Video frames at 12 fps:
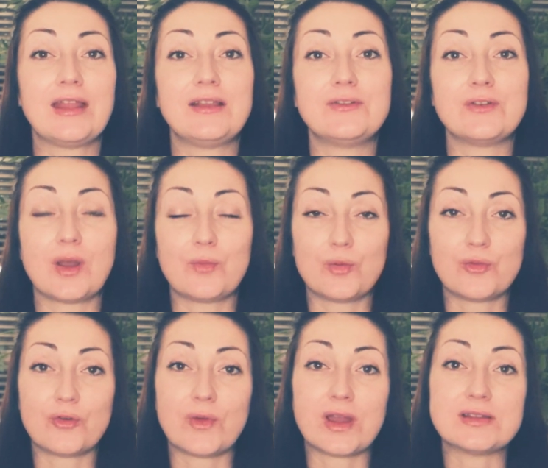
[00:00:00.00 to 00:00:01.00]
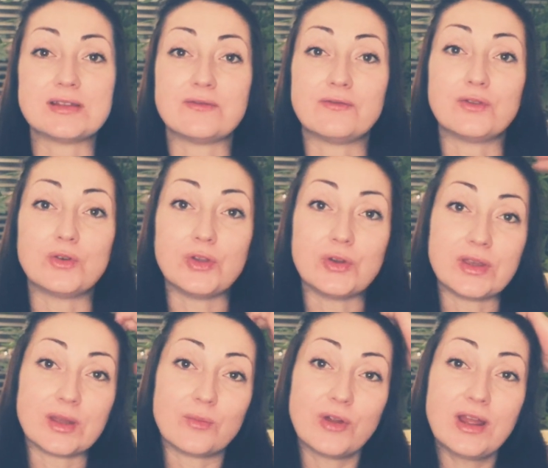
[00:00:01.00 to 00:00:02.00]
And do a couple more rounds of full
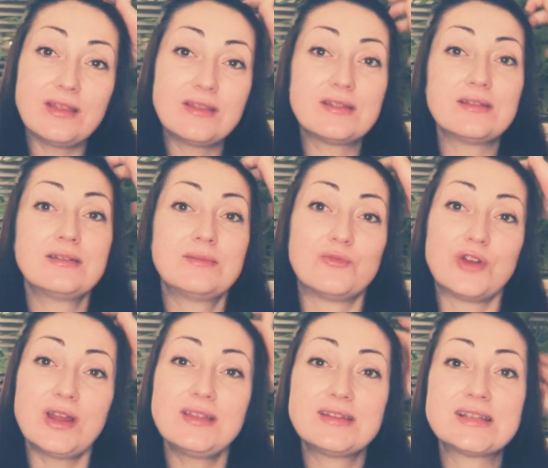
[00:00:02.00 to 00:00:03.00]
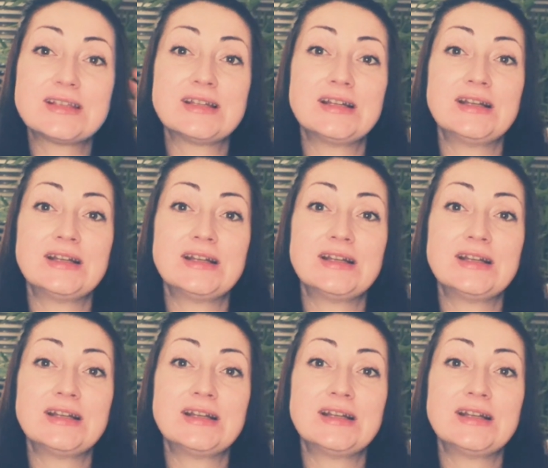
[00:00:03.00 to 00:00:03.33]
yogic breaths.